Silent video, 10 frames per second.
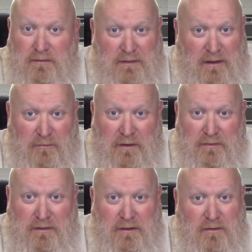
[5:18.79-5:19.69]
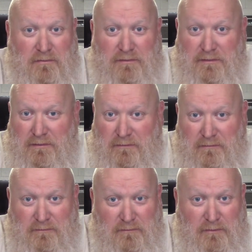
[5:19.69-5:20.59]
down around the coast,
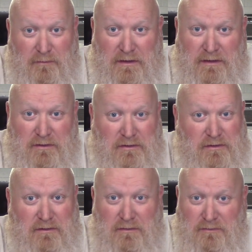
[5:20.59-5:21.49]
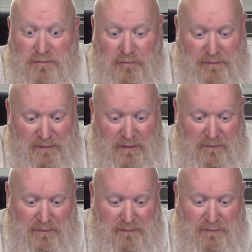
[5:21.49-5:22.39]
the beach, tourist
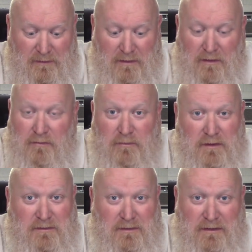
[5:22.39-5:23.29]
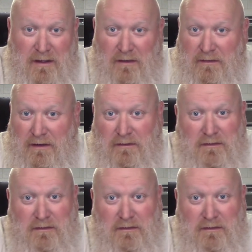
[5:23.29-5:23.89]
areas, Richland County,